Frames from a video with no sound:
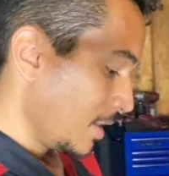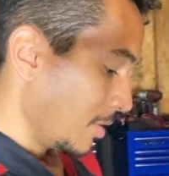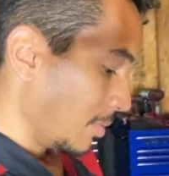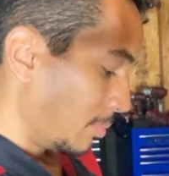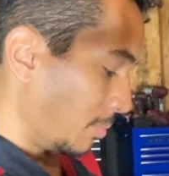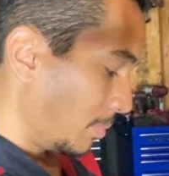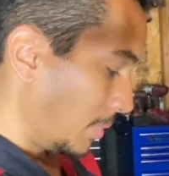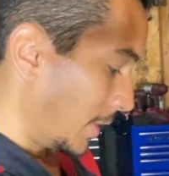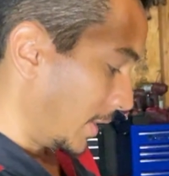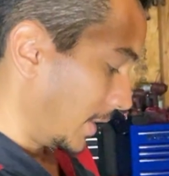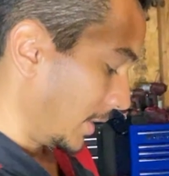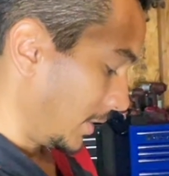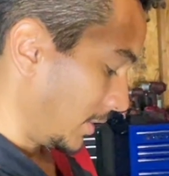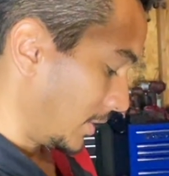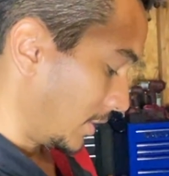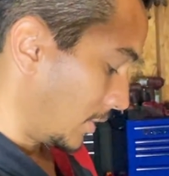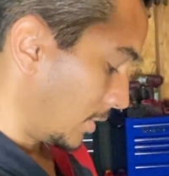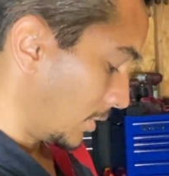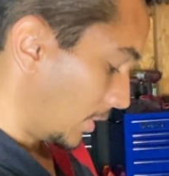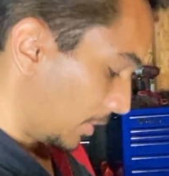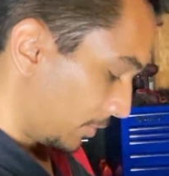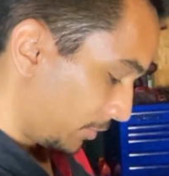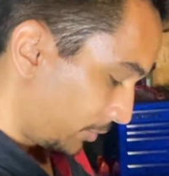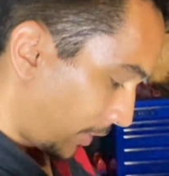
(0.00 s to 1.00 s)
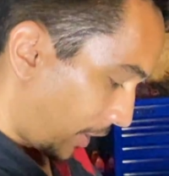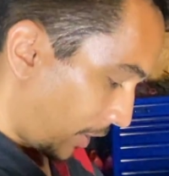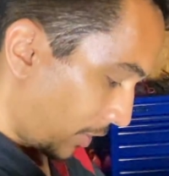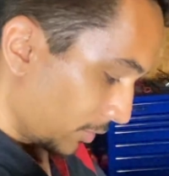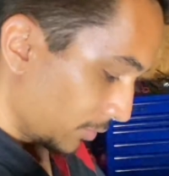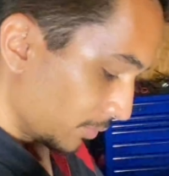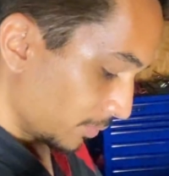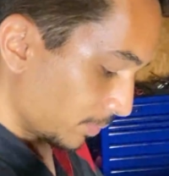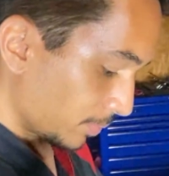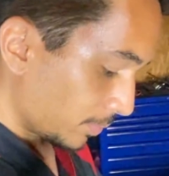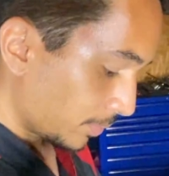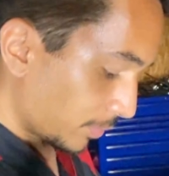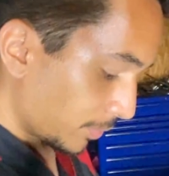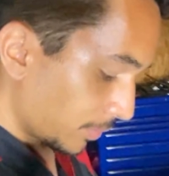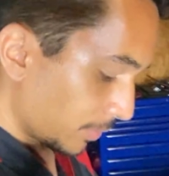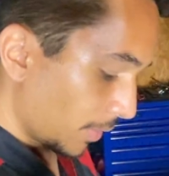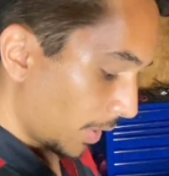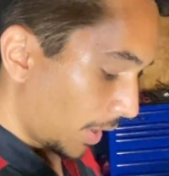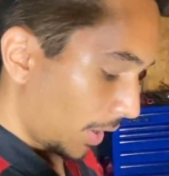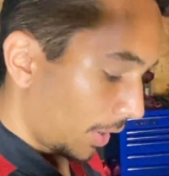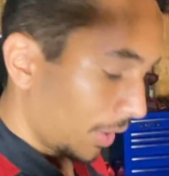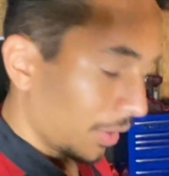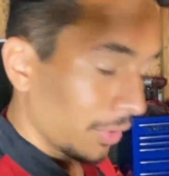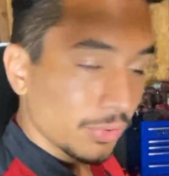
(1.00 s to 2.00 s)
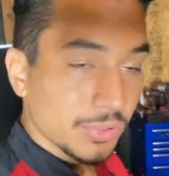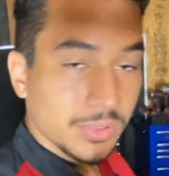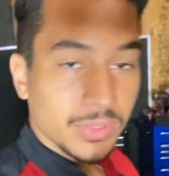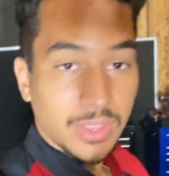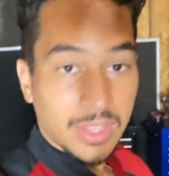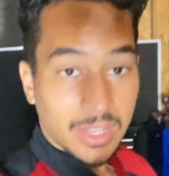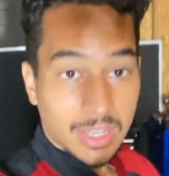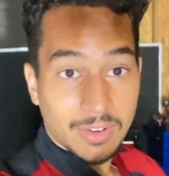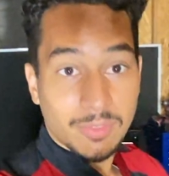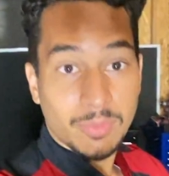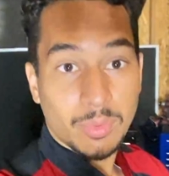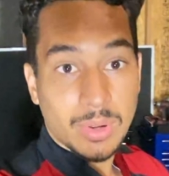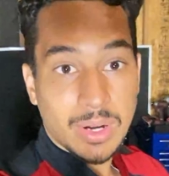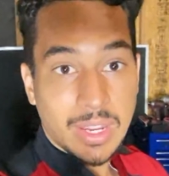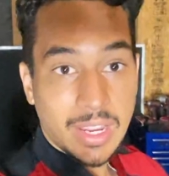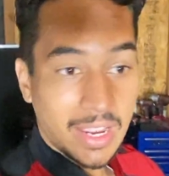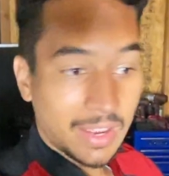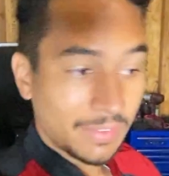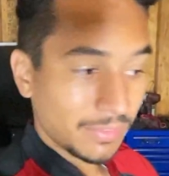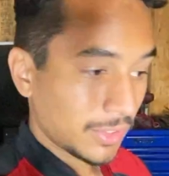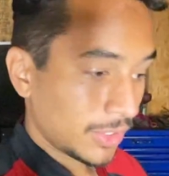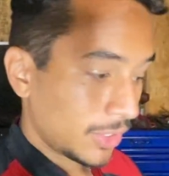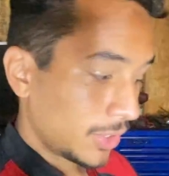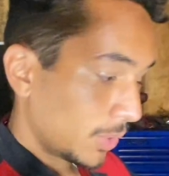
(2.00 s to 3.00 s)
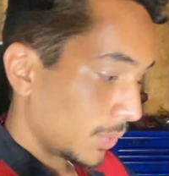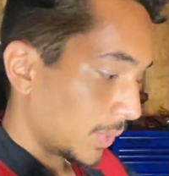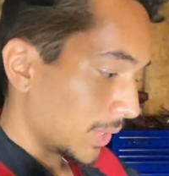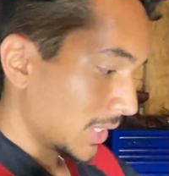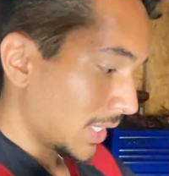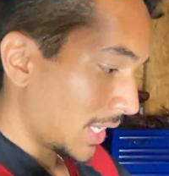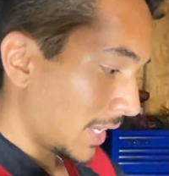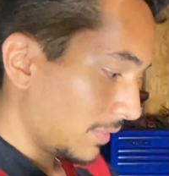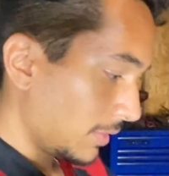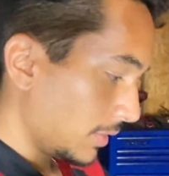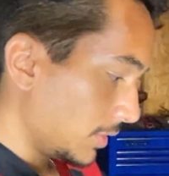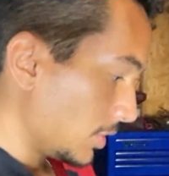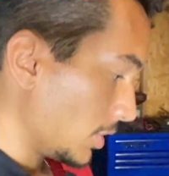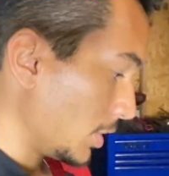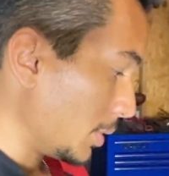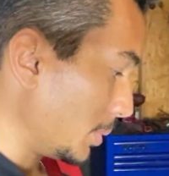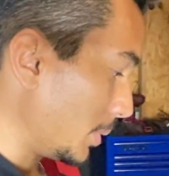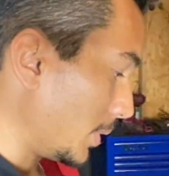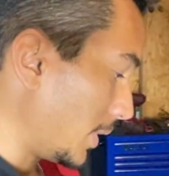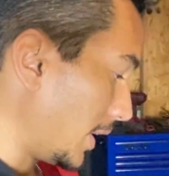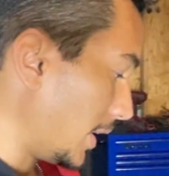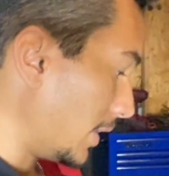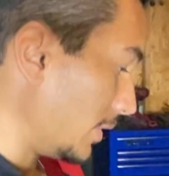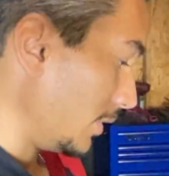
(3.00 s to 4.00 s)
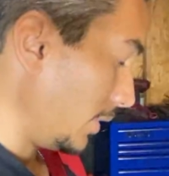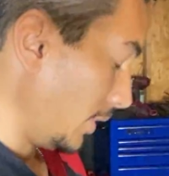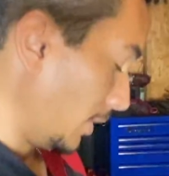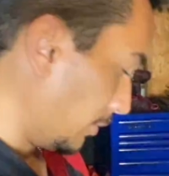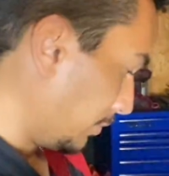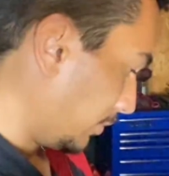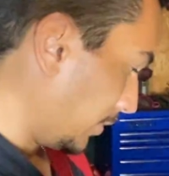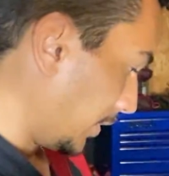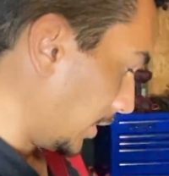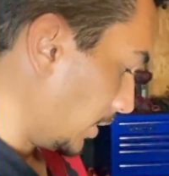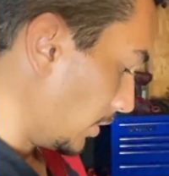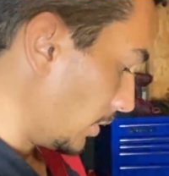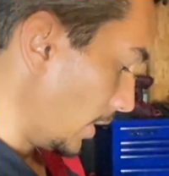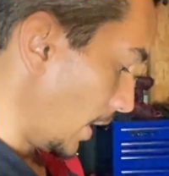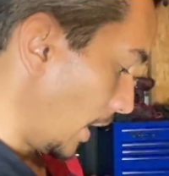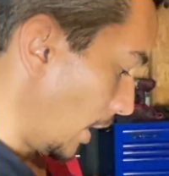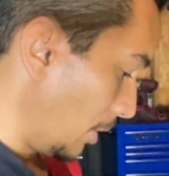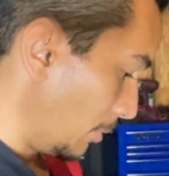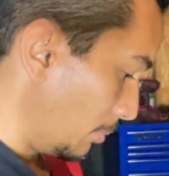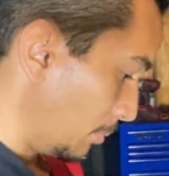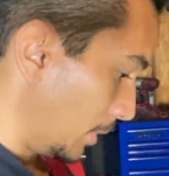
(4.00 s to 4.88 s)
But, you know, I'll think of what I have to do once I have the turbo out, and I'll figure it out.